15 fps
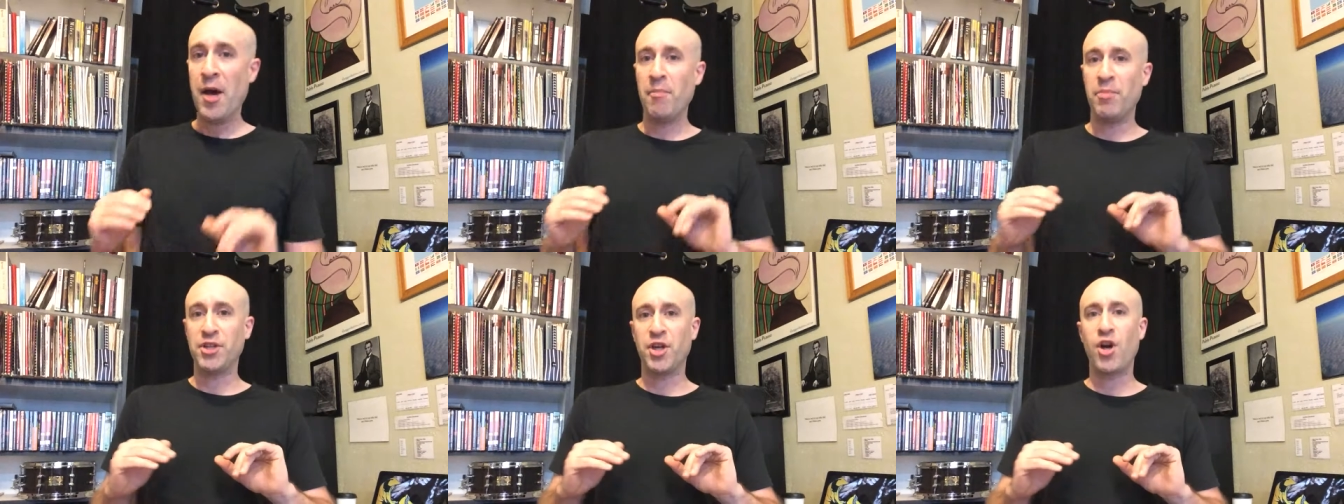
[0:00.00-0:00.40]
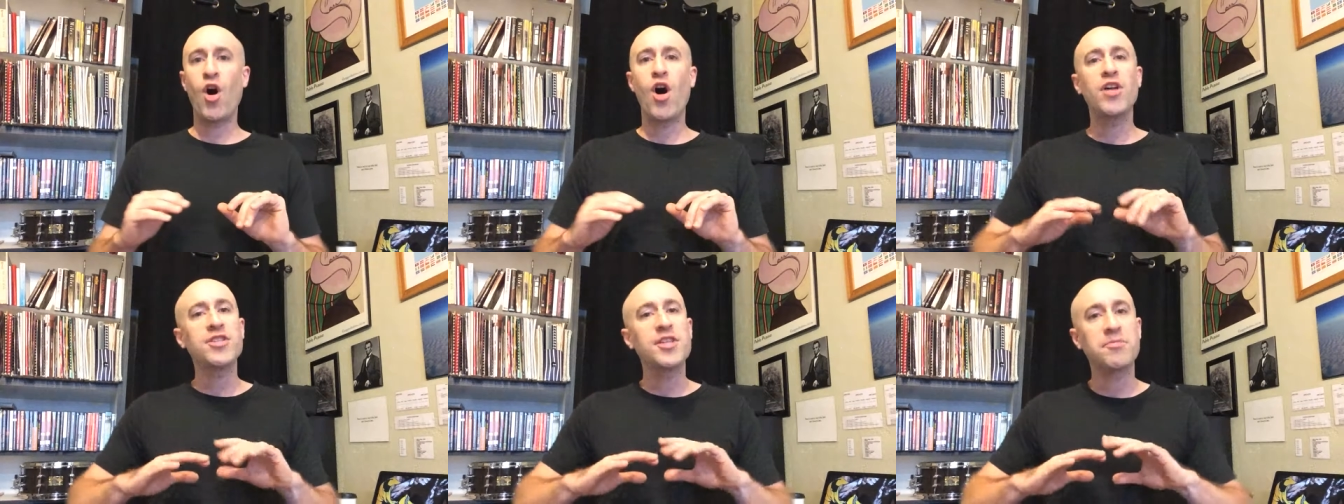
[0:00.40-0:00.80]
But the
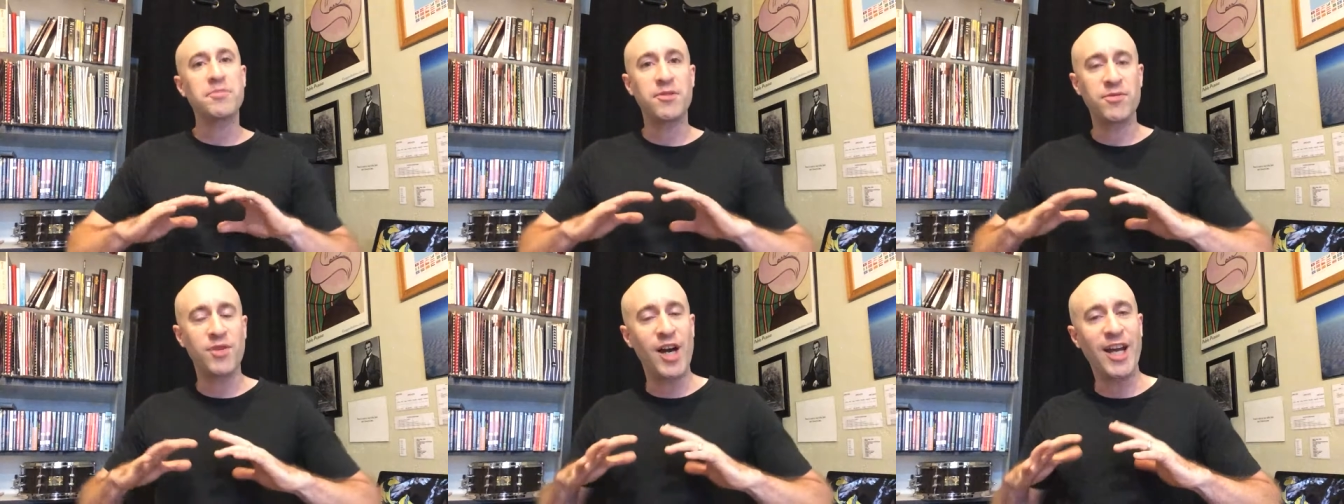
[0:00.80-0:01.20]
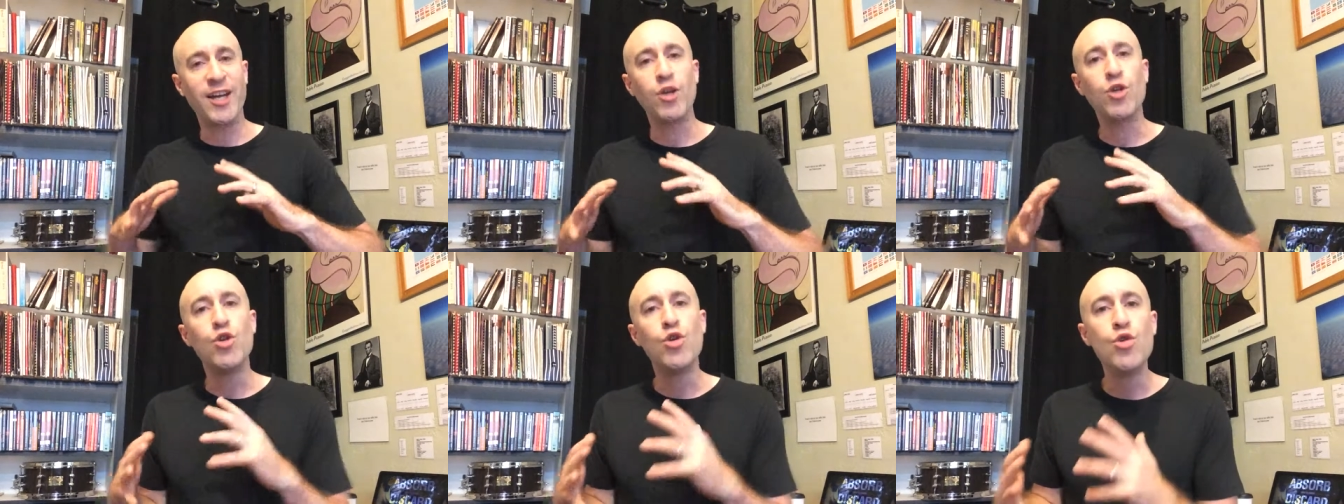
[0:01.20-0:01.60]
concept of
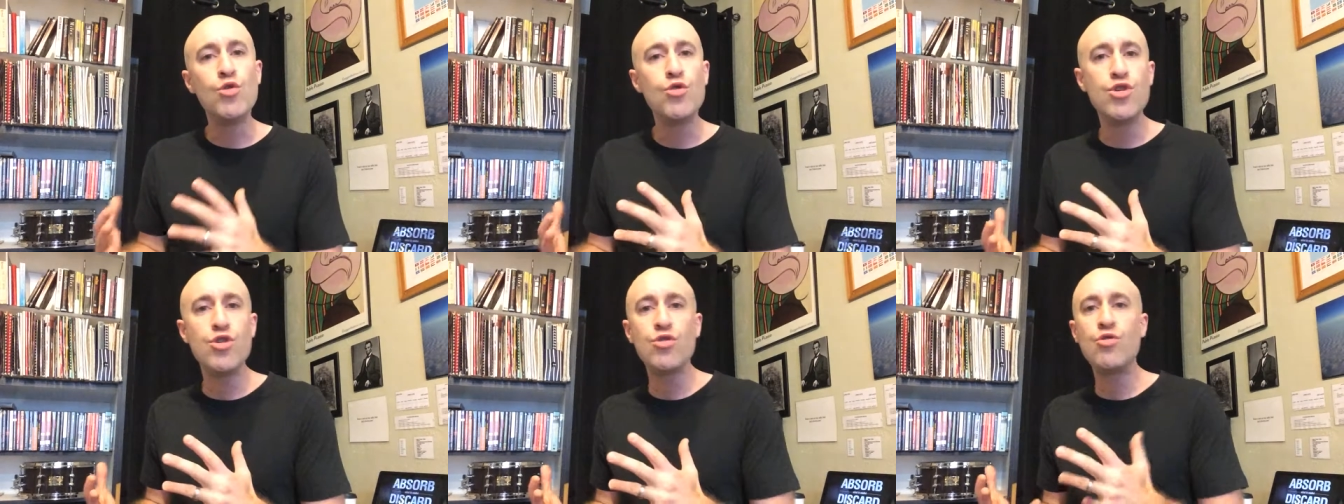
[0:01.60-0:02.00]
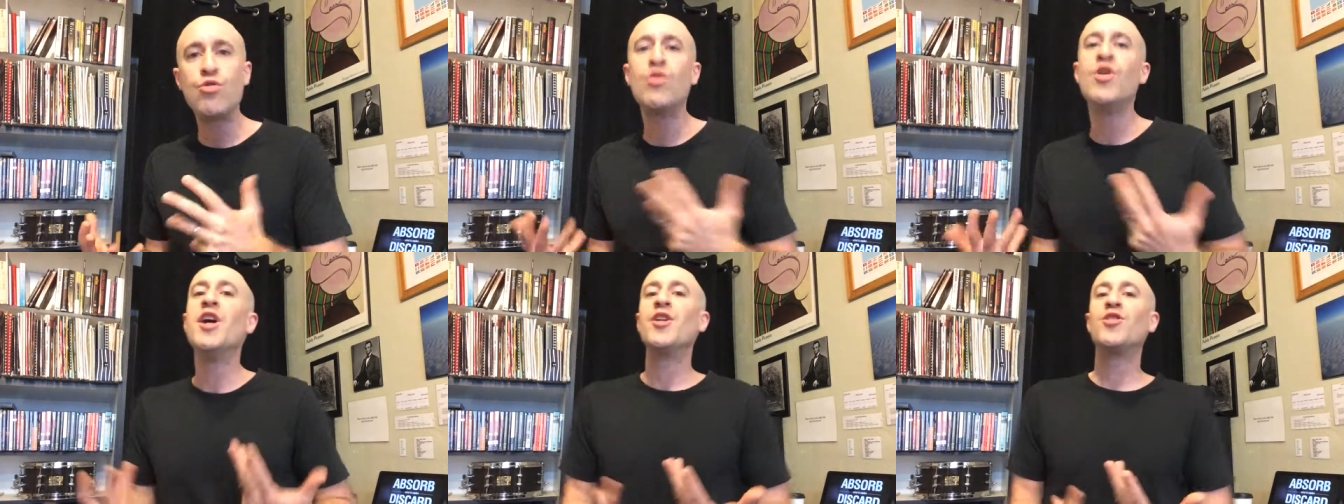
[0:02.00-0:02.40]
like who
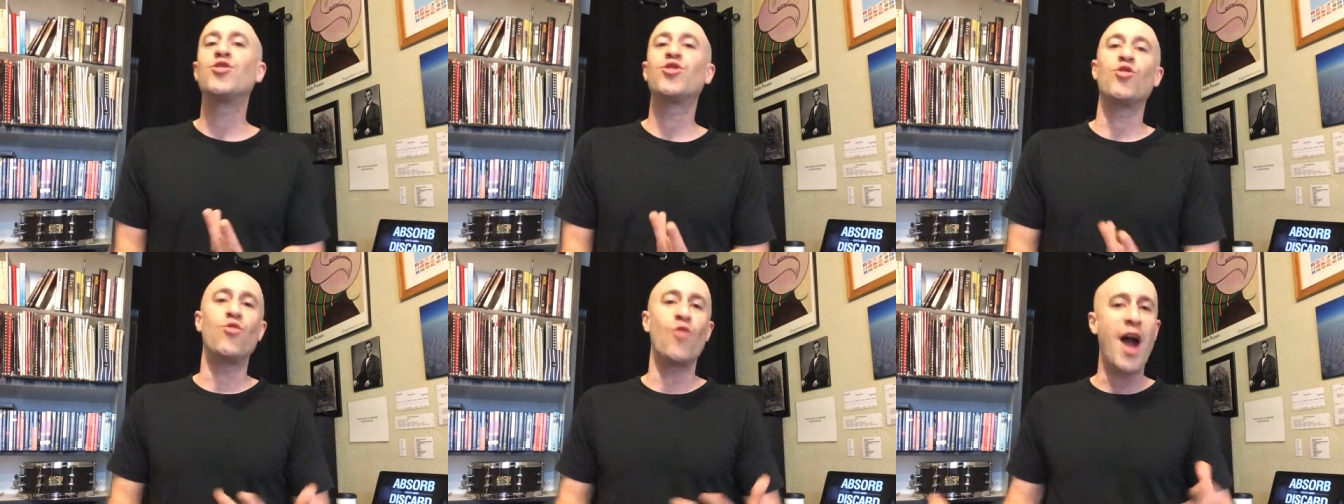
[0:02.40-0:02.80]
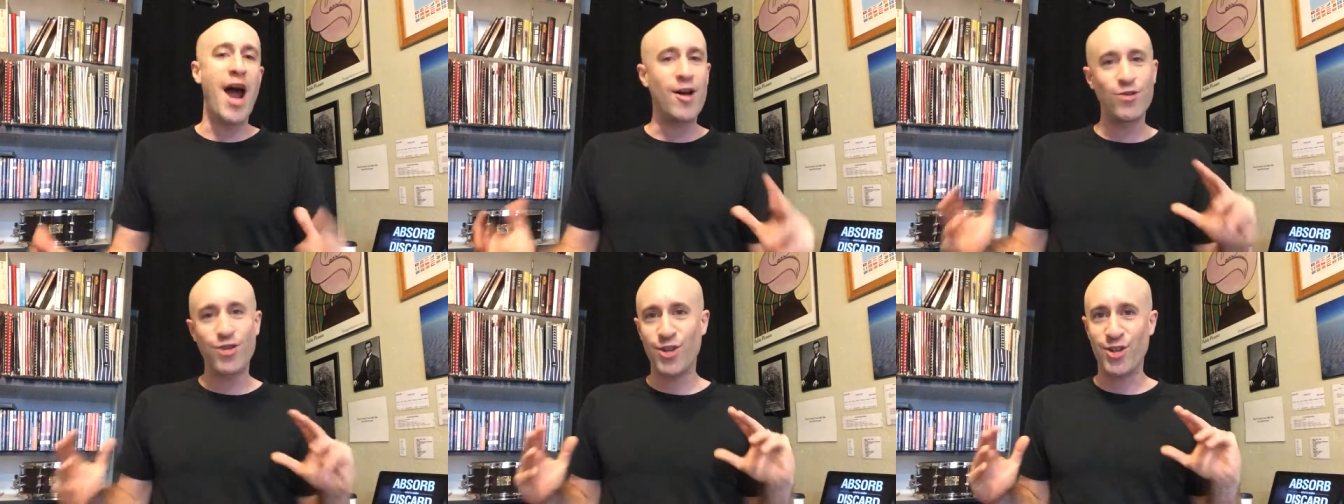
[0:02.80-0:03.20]
you
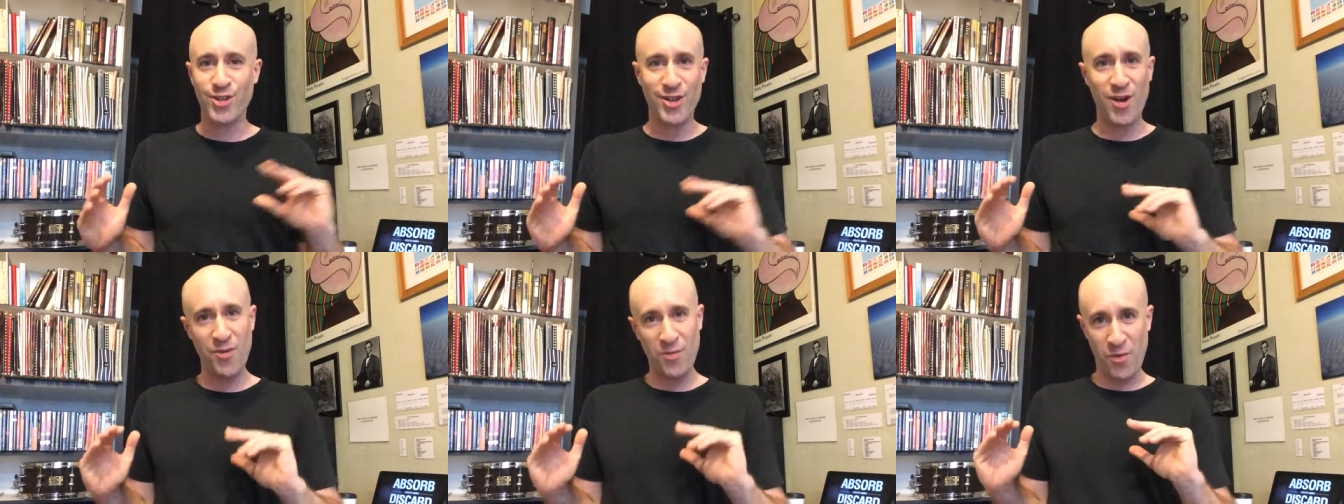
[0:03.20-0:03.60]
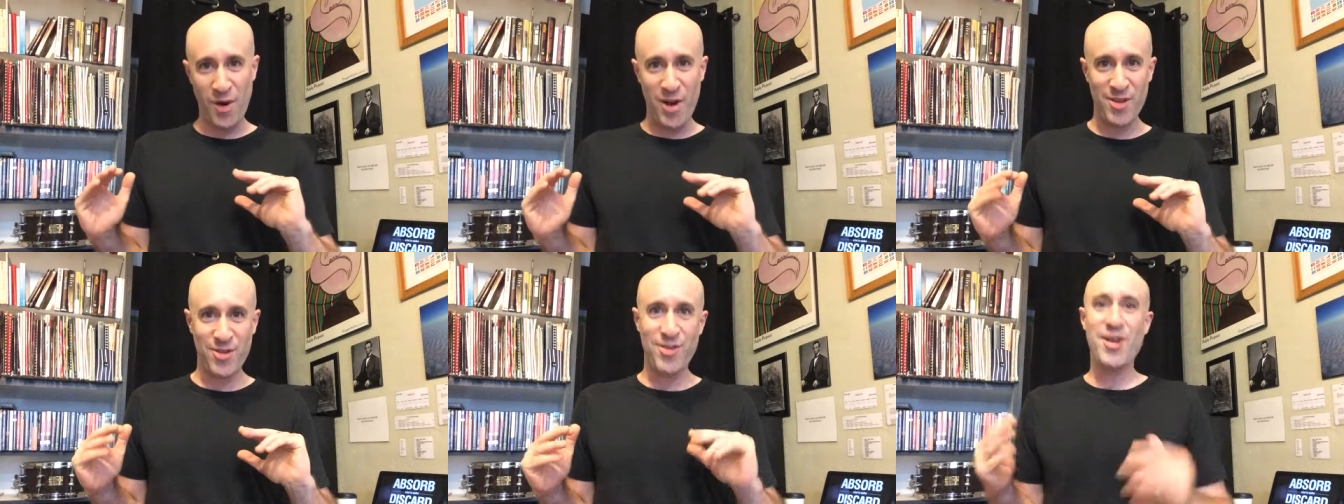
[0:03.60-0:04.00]
surround yourself
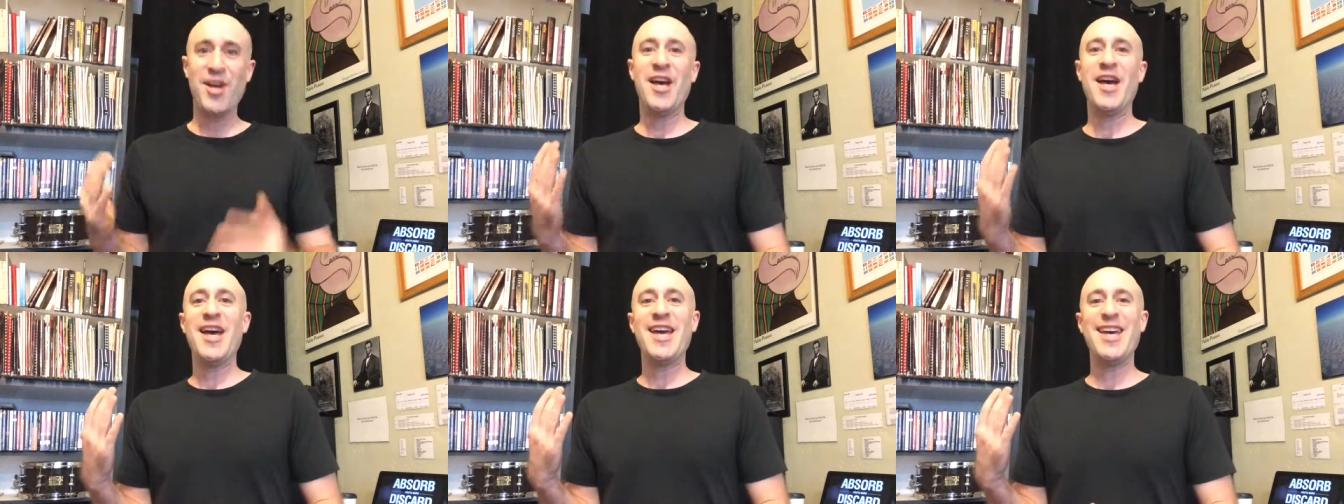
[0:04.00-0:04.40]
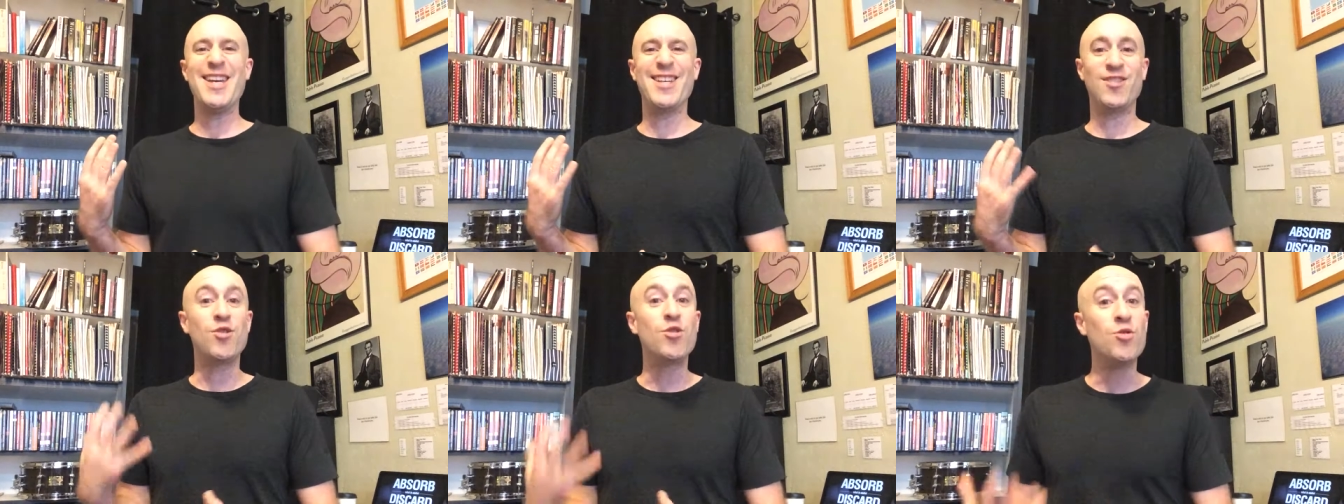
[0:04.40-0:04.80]
with
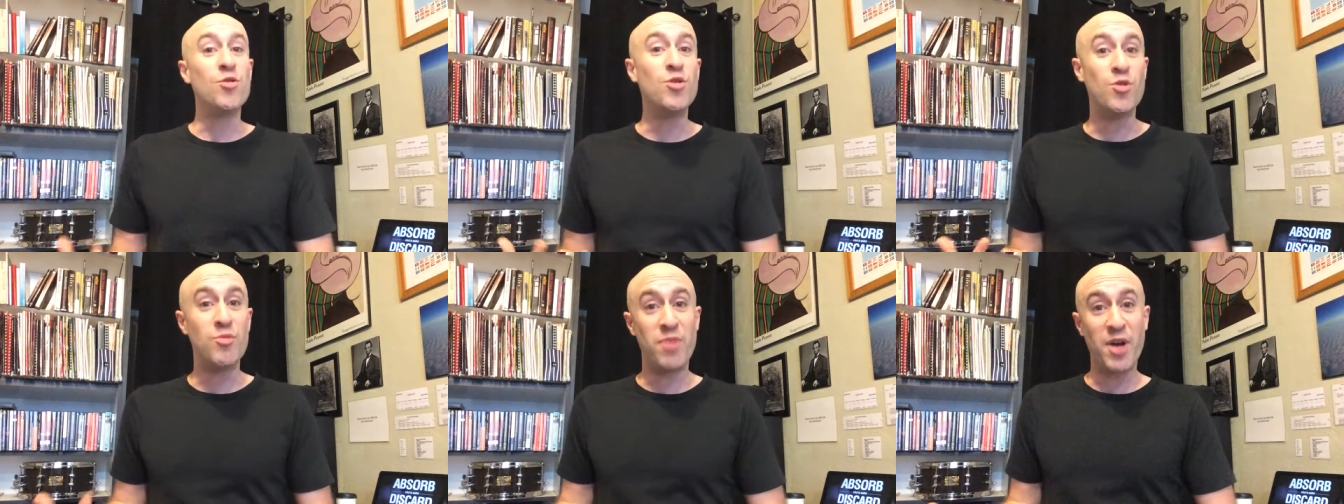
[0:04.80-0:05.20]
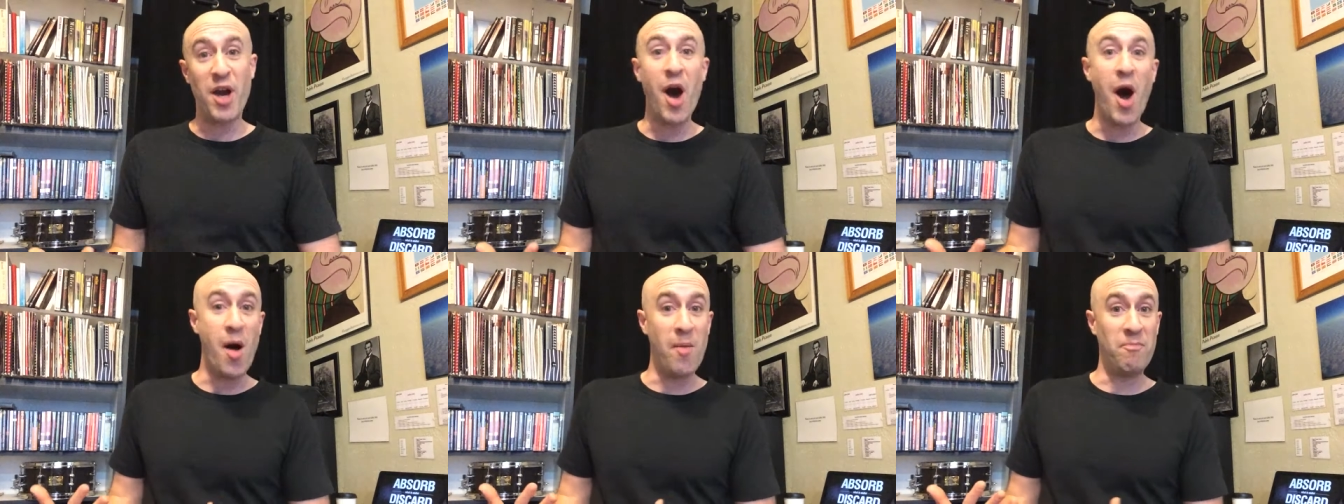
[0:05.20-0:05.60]
is who you
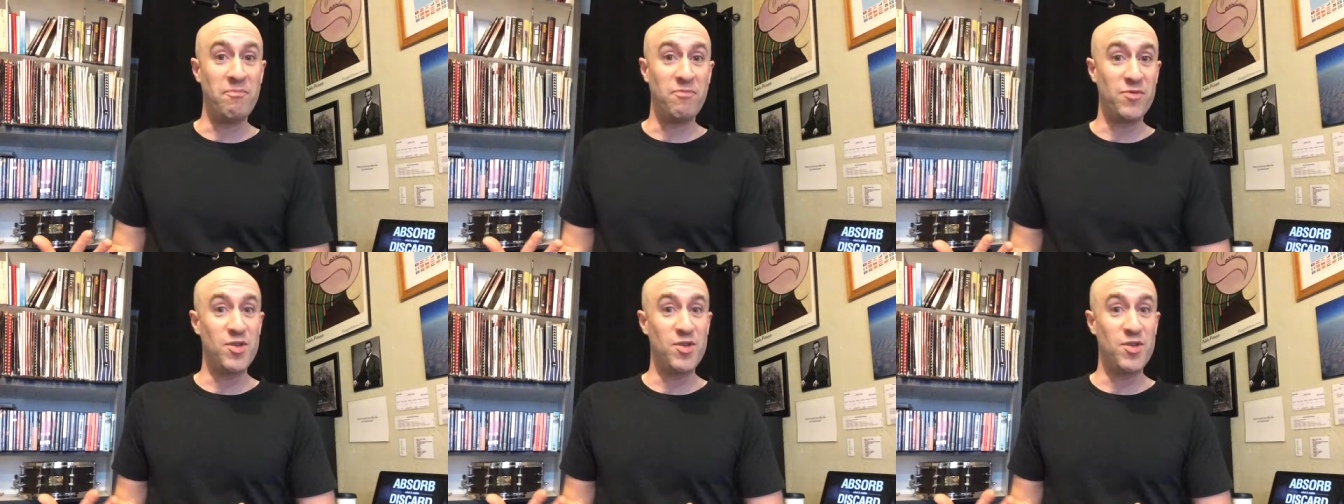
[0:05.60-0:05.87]
become.